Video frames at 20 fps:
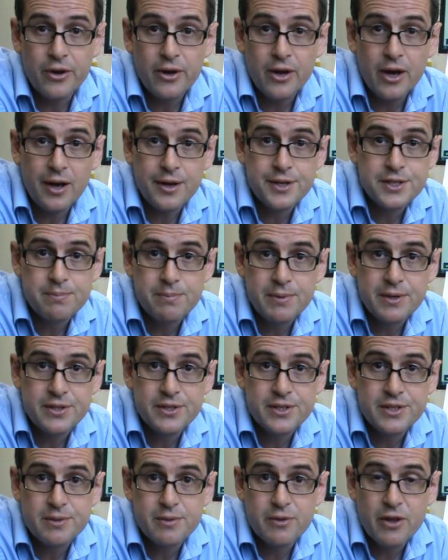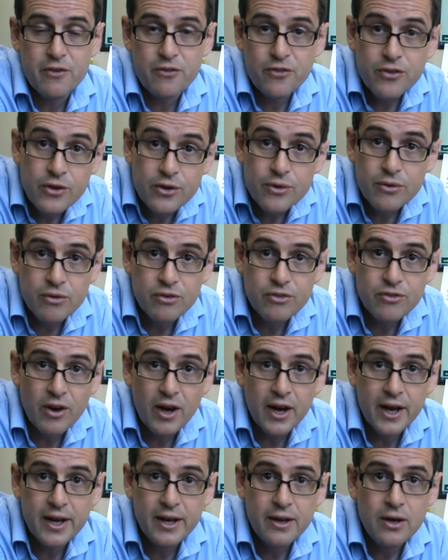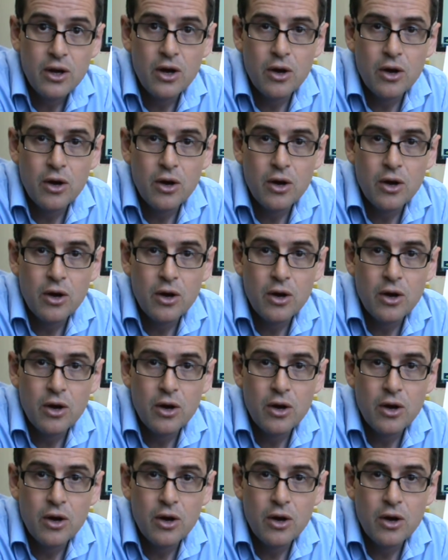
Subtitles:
husband's funeral fire.